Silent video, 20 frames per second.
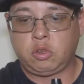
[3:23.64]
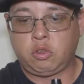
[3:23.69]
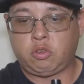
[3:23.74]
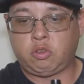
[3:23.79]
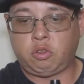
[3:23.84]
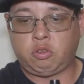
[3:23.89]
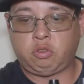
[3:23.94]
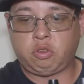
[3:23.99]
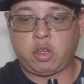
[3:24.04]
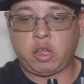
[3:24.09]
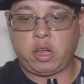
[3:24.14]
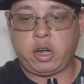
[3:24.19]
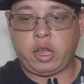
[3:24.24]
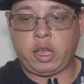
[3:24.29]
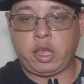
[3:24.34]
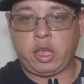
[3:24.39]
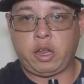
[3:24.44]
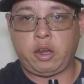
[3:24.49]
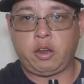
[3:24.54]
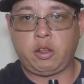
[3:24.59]
It's also kind
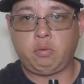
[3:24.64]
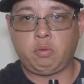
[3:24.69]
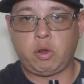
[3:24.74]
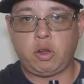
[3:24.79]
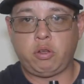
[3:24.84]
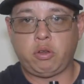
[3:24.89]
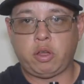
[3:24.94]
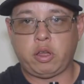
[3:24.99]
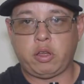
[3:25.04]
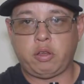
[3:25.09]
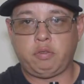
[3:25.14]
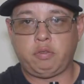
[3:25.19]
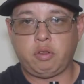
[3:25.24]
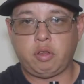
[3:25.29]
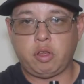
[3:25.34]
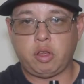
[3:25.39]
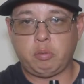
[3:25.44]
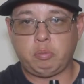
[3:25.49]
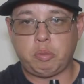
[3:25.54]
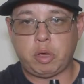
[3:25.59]
of handy when you have
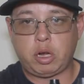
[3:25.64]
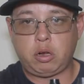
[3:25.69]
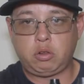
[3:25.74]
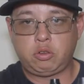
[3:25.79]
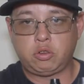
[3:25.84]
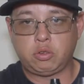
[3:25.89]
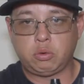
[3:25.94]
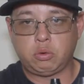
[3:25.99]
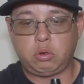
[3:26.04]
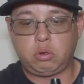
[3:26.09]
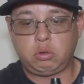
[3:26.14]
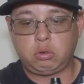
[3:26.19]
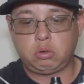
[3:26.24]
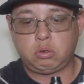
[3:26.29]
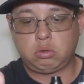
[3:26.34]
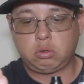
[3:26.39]
a metal tool